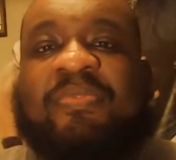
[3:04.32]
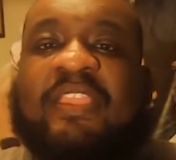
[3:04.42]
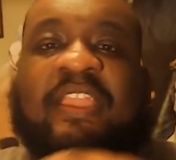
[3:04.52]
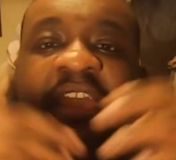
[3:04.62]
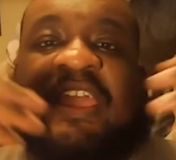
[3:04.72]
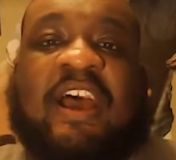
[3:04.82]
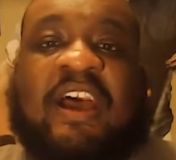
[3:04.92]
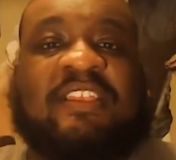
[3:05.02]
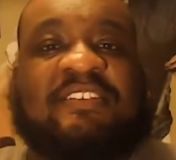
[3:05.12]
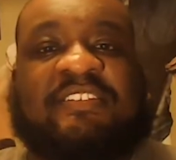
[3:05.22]
And
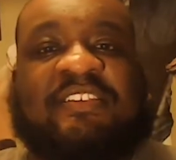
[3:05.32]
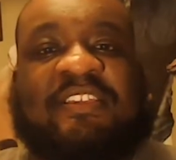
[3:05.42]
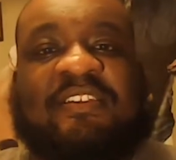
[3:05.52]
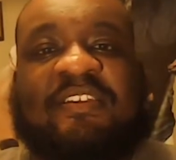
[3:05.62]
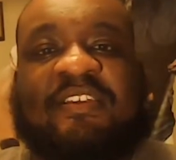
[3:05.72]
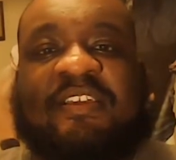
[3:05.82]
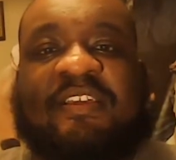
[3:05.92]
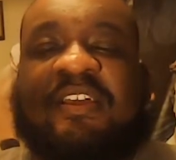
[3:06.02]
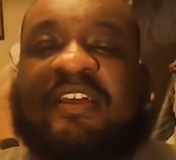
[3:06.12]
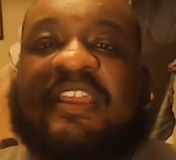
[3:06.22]
honestly,
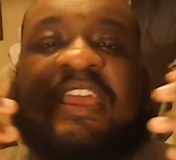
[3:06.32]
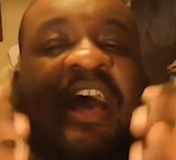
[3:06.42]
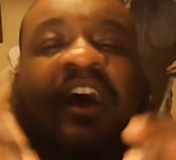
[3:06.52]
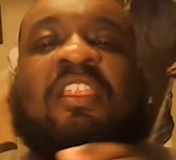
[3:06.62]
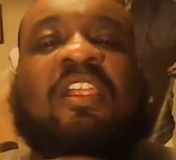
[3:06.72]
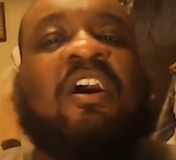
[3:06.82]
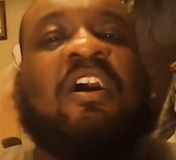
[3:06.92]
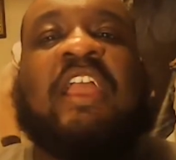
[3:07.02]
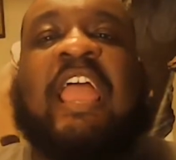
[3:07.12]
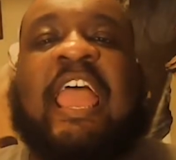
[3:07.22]
Kyle
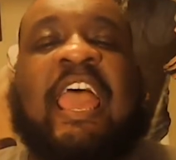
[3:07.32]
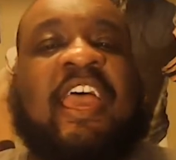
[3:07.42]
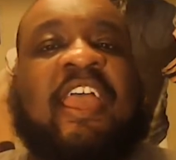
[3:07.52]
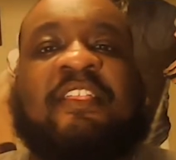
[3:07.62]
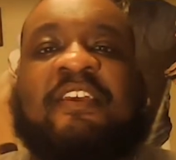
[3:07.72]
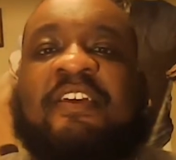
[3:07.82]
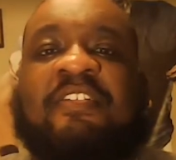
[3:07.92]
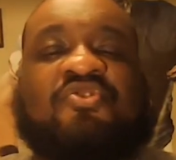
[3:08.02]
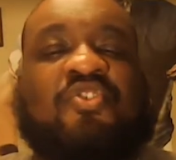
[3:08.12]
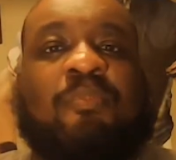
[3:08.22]
Long had
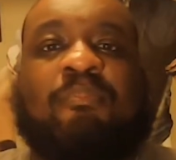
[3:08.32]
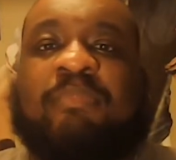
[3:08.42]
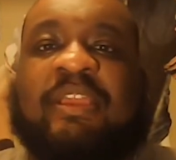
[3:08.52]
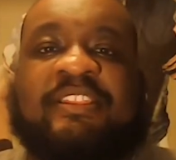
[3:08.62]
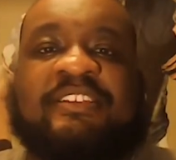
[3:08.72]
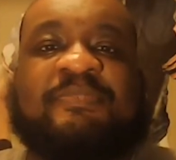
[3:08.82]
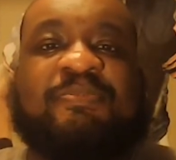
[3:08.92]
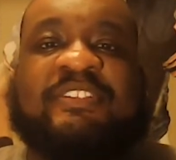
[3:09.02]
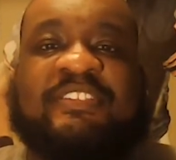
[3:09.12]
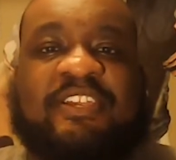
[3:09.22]
tremendous
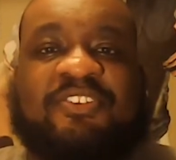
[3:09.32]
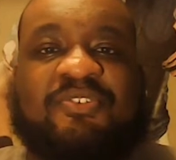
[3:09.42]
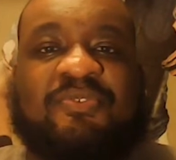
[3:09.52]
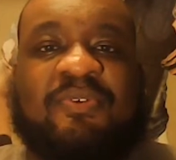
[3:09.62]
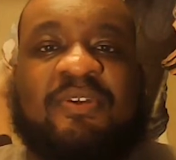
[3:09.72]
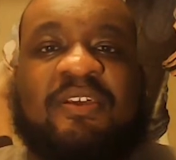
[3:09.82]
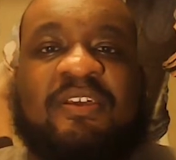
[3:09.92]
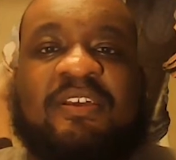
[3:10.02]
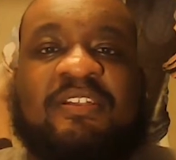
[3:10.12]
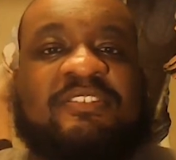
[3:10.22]
potential
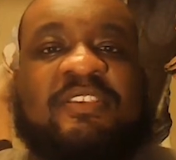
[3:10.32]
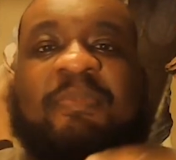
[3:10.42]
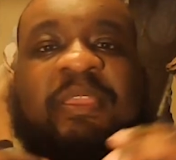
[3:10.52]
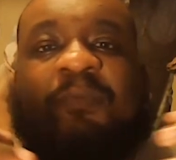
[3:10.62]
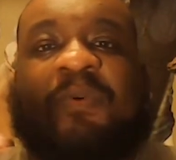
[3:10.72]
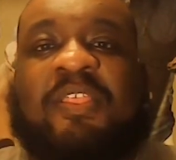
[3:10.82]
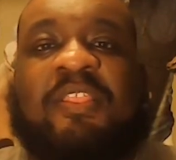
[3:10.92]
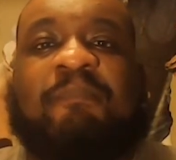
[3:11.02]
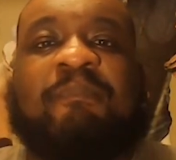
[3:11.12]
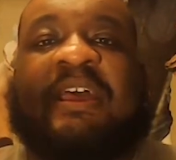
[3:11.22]
to be one of the
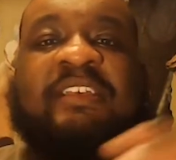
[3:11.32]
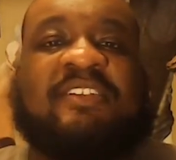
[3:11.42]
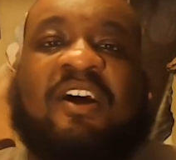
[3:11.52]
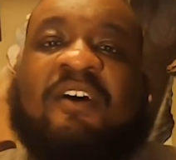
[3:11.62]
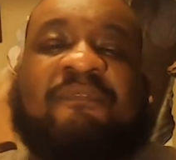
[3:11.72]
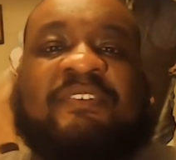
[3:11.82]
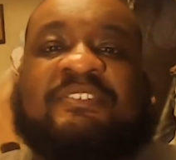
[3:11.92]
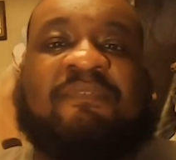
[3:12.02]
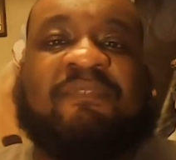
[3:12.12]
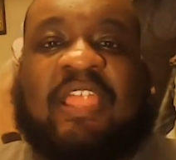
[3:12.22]
best
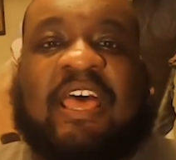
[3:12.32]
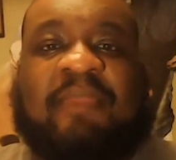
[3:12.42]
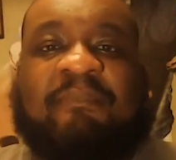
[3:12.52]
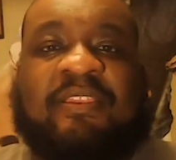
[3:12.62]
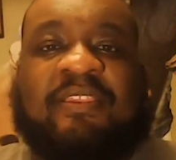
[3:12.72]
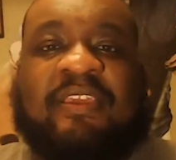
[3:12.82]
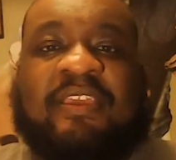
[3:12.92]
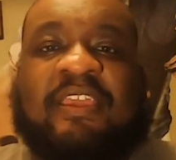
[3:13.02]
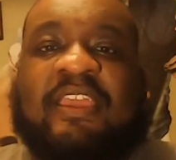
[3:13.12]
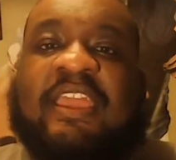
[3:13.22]
offensive linemen
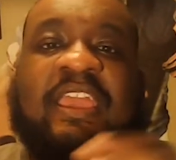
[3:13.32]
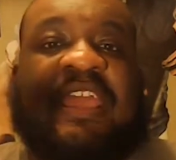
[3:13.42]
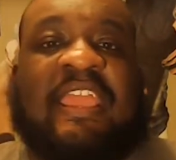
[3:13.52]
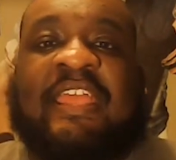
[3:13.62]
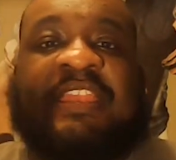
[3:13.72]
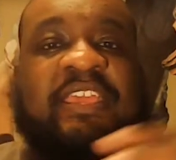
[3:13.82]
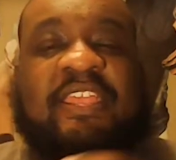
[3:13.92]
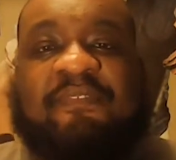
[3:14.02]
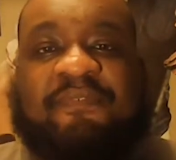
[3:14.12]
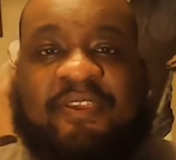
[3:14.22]
in the
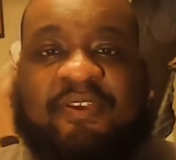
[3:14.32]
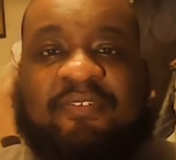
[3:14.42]
NFL.